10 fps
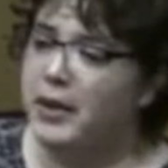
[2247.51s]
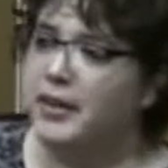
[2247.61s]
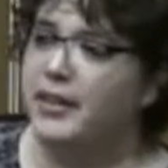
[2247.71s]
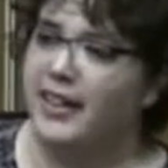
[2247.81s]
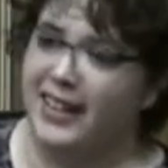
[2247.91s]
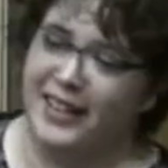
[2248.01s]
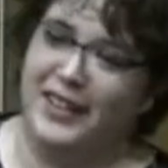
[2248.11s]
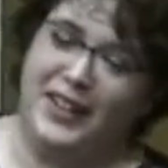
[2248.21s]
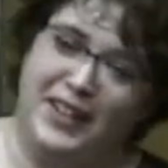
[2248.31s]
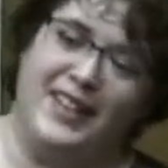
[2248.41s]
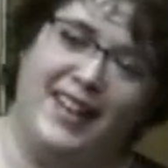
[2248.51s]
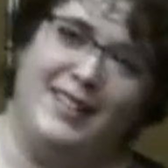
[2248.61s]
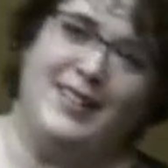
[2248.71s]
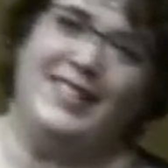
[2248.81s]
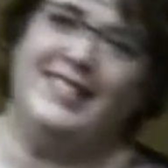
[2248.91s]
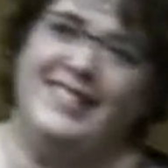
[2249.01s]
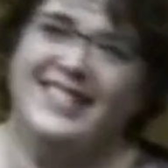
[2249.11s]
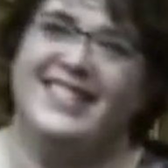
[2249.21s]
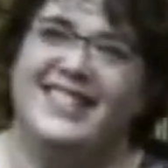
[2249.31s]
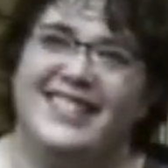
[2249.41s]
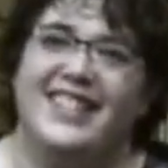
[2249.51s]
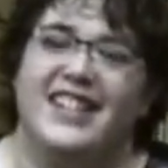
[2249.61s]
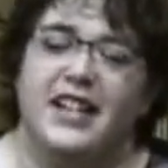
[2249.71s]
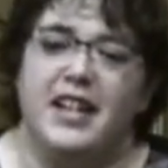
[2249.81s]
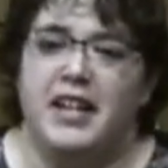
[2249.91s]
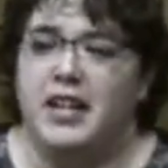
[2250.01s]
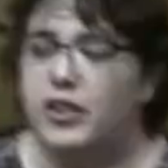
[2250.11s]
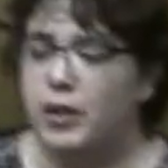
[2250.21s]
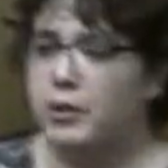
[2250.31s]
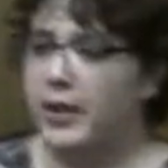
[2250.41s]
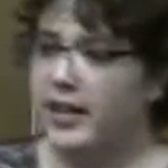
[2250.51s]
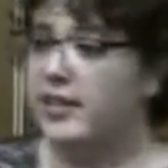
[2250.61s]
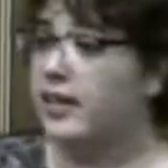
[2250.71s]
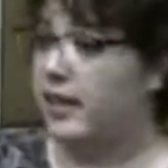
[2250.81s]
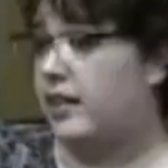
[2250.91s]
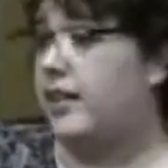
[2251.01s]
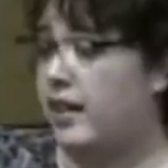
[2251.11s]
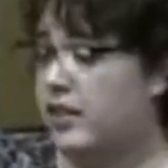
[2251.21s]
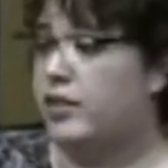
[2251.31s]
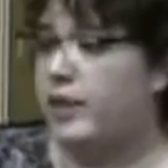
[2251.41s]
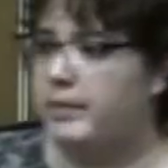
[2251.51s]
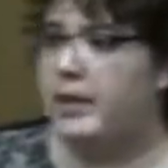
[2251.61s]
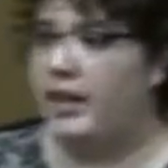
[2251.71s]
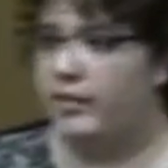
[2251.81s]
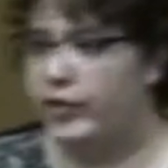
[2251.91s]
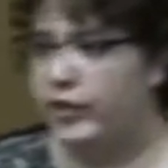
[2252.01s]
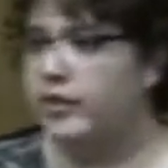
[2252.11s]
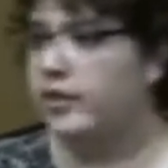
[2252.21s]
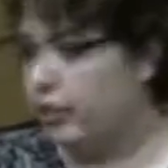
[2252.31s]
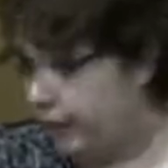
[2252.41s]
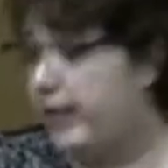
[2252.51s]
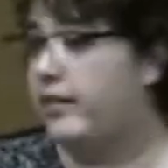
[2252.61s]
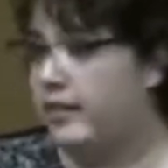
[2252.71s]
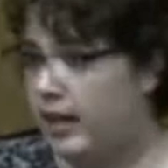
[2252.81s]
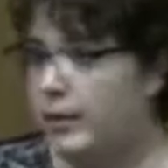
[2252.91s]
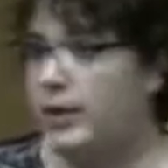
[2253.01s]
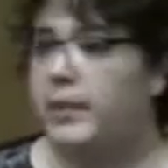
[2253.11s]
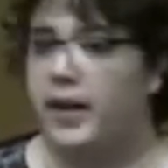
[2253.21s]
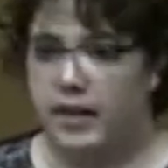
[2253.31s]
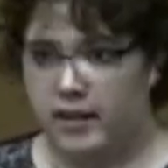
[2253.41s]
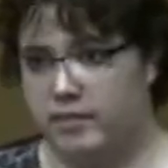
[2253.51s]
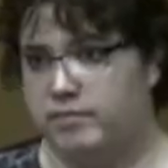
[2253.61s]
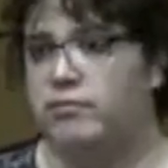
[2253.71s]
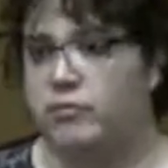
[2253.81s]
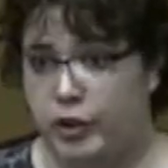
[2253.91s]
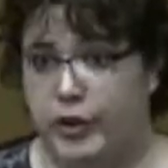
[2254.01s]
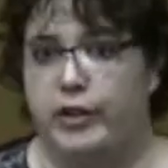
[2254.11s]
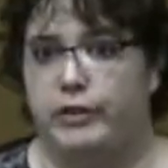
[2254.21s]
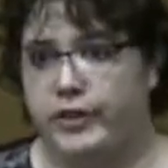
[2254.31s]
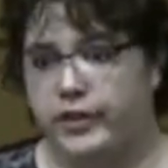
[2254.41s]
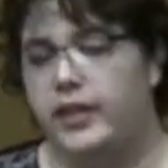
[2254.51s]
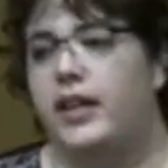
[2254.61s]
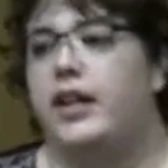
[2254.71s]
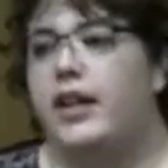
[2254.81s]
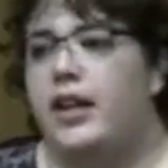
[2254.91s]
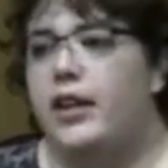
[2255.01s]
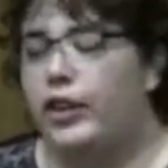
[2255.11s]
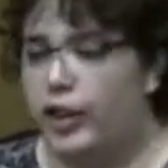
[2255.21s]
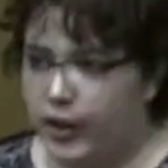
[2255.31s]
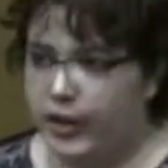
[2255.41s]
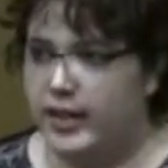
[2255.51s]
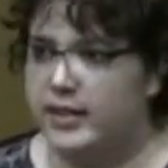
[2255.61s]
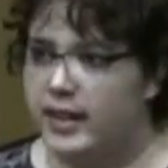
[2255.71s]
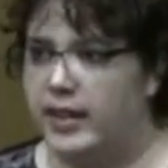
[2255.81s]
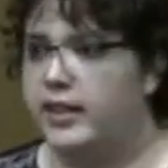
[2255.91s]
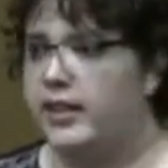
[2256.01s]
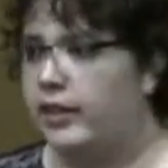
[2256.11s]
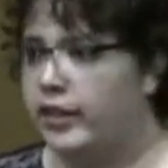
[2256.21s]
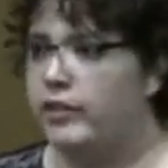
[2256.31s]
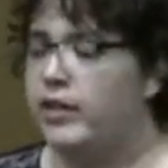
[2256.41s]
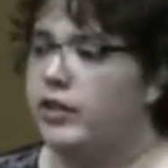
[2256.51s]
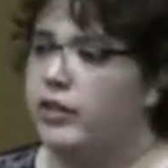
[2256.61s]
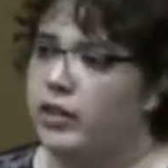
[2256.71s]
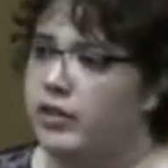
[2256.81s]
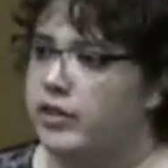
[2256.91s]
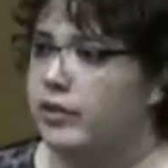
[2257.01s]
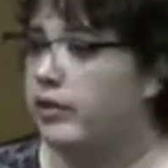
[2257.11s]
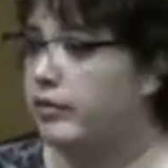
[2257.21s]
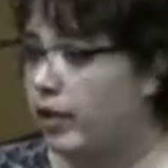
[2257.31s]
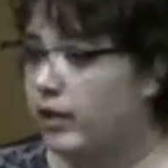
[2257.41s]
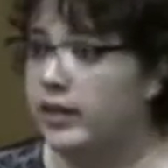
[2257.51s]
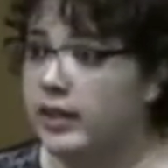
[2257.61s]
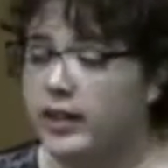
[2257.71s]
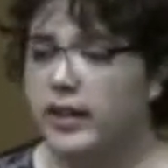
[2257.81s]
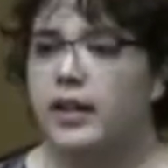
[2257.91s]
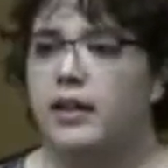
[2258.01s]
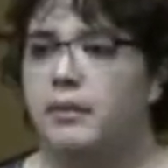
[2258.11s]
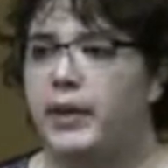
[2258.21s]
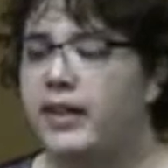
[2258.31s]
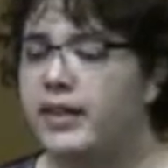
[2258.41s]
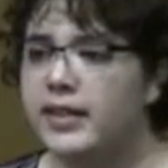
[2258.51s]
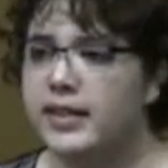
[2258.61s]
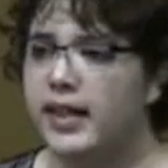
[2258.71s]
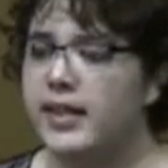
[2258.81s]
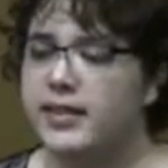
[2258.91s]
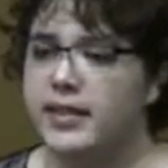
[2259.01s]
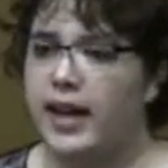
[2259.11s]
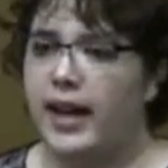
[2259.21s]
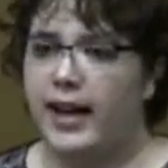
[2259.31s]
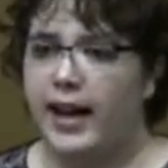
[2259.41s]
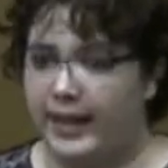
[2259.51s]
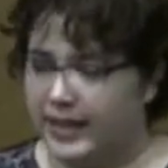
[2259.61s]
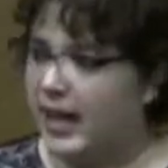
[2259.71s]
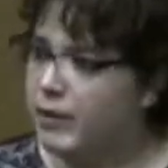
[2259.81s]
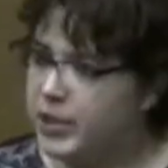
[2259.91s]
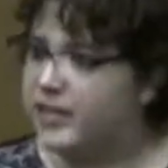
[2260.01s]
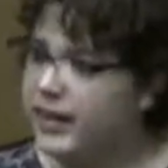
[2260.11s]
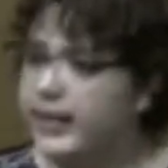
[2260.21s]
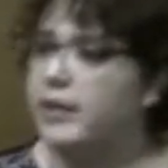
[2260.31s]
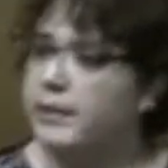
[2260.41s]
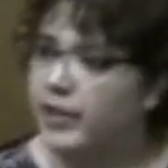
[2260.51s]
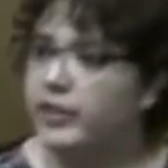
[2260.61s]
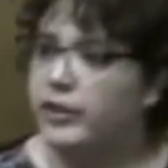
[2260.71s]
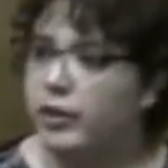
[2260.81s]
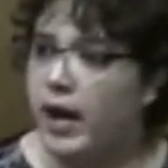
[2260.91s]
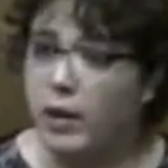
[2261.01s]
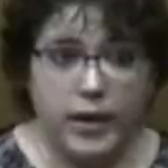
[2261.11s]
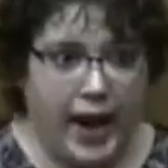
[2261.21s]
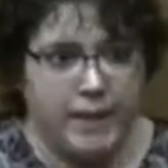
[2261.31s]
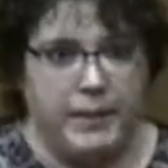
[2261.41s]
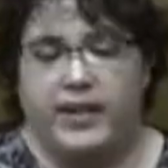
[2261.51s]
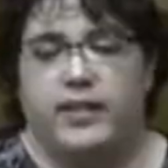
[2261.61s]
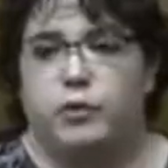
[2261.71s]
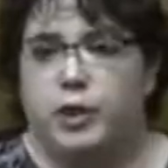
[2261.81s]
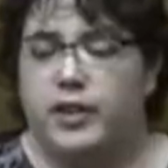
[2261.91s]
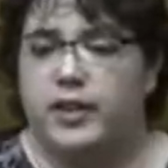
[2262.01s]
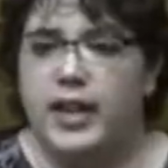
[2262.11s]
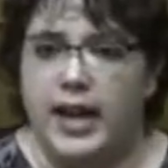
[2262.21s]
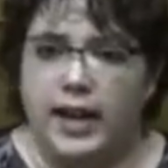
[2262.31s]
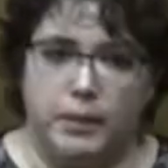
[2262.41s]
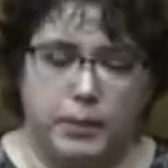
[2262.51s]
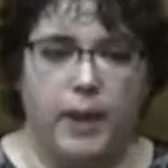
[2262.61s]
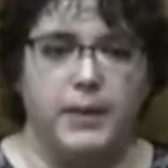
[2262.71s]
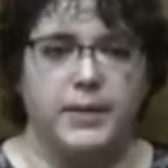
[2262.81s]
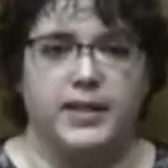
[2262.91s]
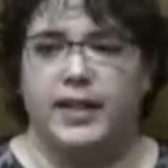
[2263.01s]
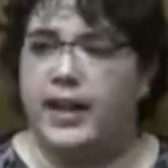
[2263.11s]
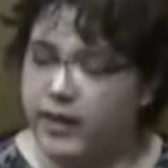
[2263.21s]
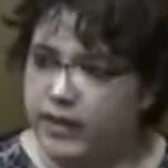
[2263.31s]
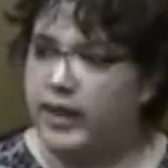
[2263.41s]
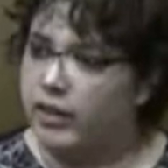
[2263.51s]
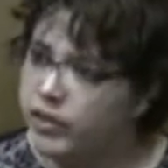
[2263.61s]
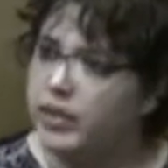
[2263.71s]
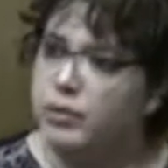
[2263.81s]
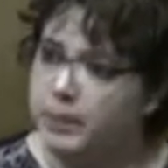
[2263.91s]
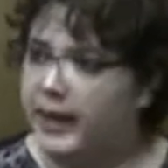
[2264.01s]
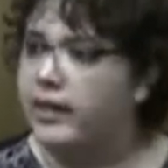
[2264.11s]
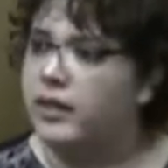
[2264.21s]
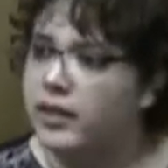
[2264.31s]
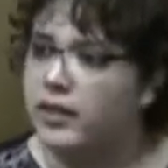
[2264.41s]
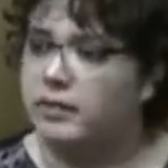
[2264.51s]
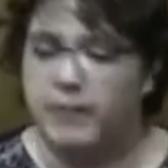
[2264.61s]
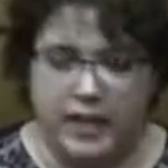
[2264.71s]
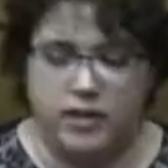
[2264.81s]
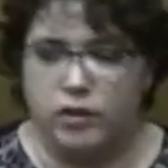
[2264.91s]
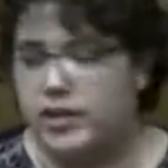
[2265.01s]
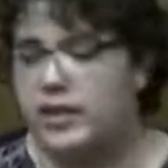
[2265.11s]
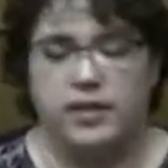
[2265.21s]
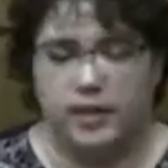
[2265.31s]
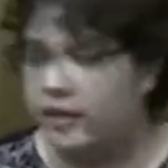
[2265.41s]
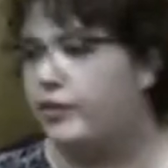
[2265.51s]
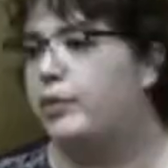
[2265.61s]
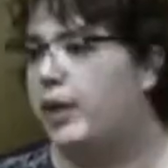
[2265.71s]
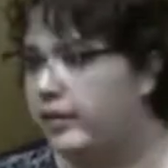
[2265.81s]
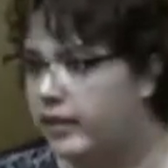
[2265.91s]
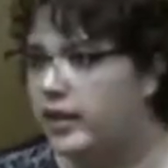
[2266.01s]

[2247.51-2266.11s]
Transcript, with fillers: Well, yeah. So when I said that it, it is the right behavior, you're right. I went by Unicode. There are things that I could argue that Unicode is doing wrong. Um, in this case, because I was thinking about, you know, how would I make it work? And the problem is that anything else that you pick makes no sense in a different way.